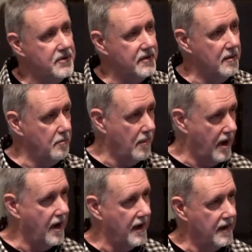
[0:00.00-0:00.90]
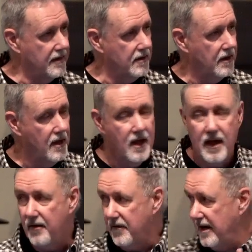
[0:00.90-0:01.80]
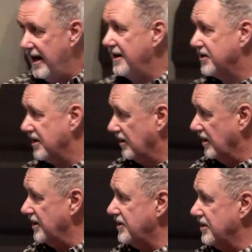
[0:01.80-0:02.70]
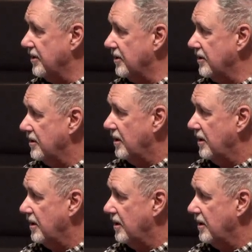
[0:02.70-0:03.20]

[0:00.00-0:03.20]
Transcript: to the mind of an ancient listener